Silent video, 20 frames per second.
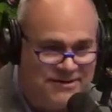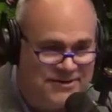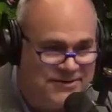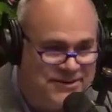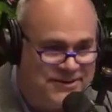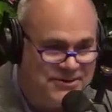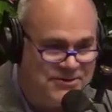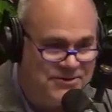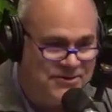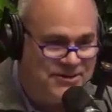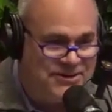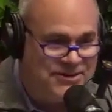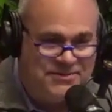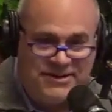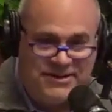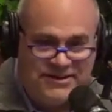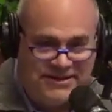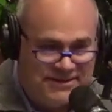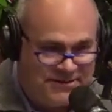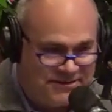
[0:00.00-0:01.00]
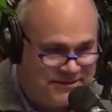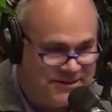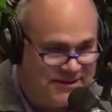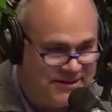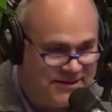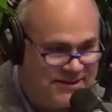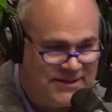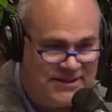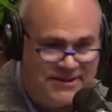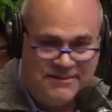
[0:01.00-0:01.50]
your endorsement deal
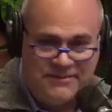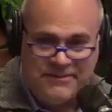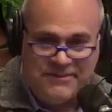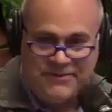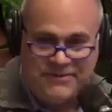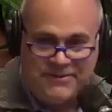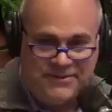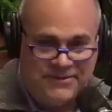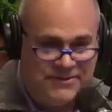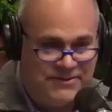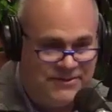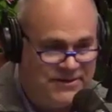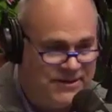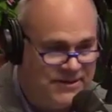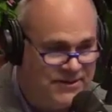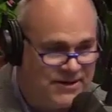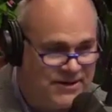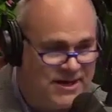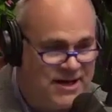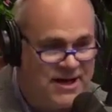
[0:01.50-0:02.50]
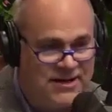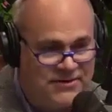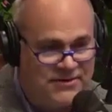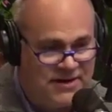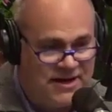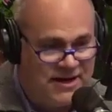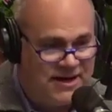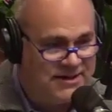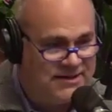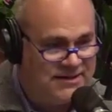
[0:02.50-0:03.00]
didn't come through, your
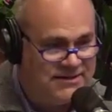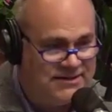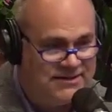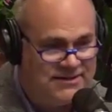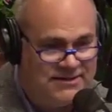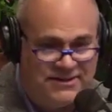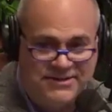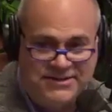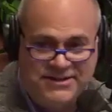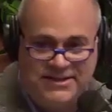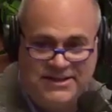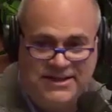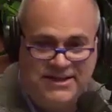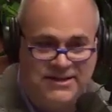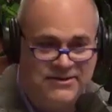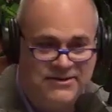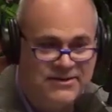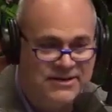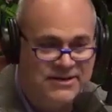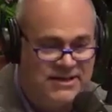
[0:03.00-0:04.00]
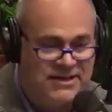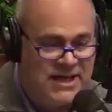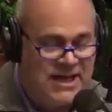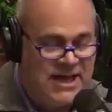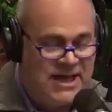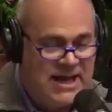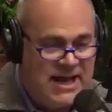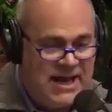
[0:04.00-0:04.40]
contract is they're sitting on it.